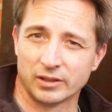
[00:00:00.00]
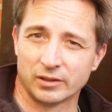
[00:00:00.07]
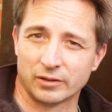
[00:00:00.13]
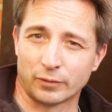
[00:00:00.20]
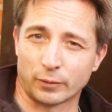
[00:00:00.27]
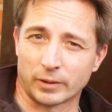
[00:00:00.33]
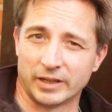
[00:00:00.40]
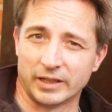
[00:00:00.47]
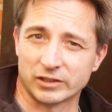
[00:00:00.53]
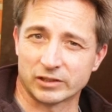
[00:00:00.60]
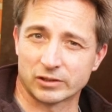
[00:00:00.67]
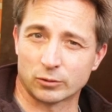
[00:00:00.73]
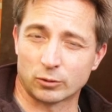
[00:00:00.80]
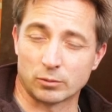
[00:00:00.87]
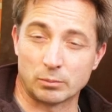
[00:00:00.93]
for
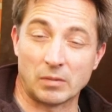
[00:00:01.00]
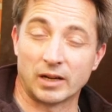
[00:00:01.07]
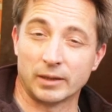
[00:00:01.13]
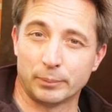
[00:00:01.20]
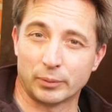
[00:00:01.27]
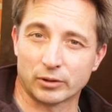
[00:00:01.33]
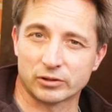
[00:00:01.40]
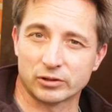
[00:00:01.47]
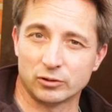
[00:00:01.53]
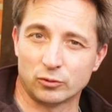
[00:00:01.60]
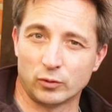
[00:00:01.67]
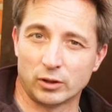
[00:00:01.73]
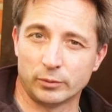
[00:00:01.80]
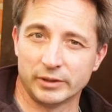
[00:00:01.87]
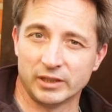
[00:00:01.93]
his or my personal
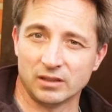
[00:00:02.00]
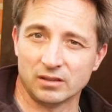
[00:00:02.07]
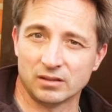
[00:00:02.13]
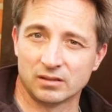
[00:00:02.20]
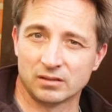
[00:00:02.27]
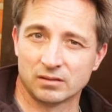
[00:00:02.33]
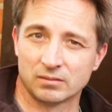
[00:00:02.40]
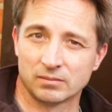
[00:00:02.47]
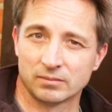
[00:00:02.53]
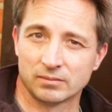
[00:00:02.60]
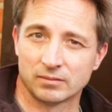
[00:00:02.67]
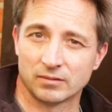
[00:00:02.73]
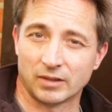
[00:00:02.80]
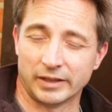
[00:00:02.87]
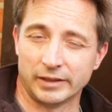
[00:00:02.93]
well-being.
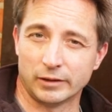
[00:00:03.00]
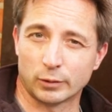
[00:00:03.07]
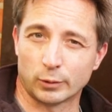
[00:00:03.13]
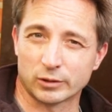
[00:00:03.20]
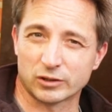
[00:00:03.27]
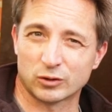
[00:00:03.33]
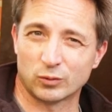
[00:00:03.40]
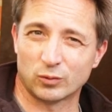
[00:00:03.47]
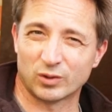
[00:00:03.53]
Any thoughts?